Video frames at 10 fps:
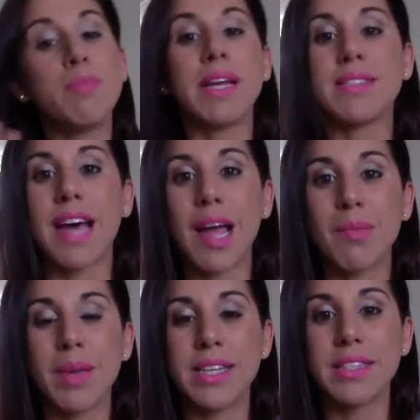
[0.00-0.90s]
big
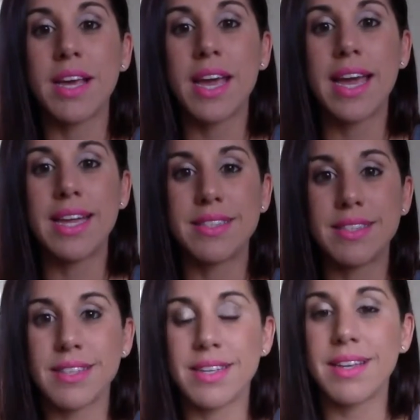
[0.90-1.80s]
time. It's
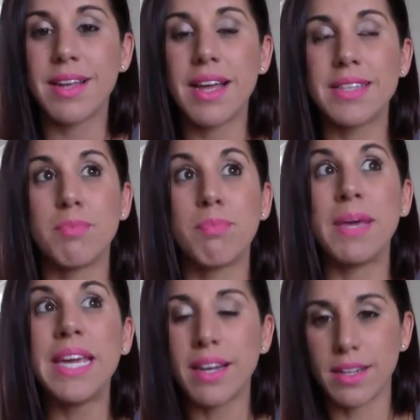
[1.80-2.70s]

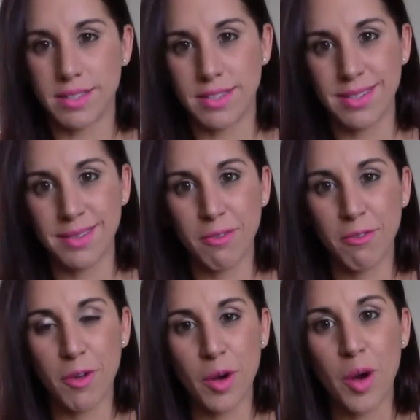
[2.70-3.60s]
peanuts
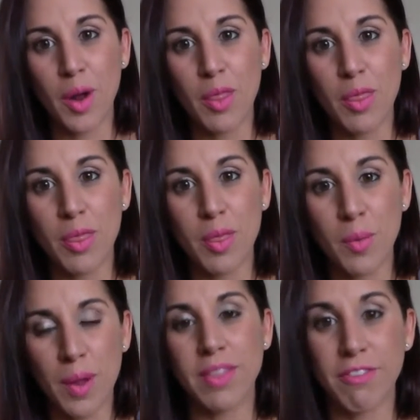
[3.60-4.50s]
for
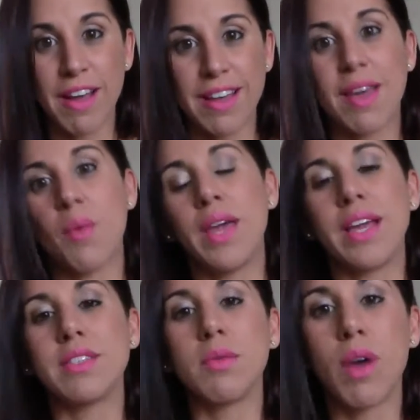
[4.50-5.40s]
the fact that we get
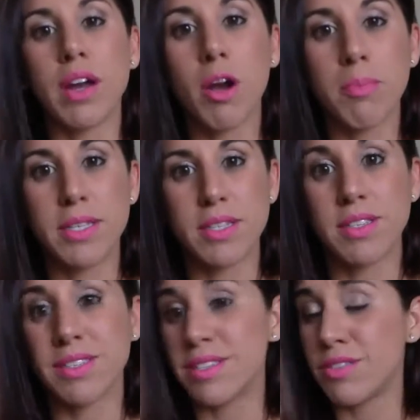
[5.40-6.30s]
to run our
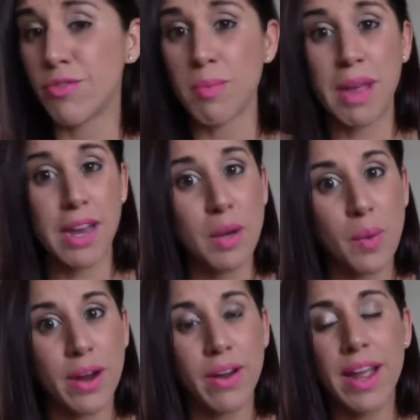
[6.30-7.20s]
businesses from
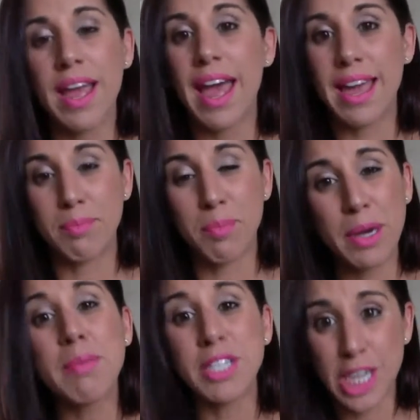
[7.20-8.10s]
anywhere and
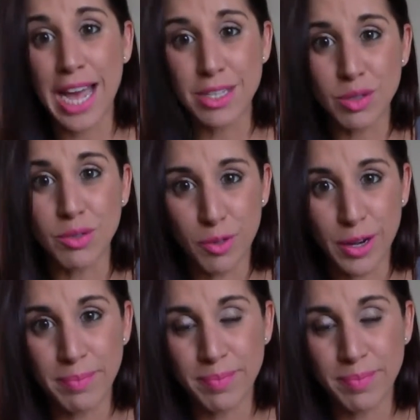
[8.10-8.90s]
pretty much hassle-free.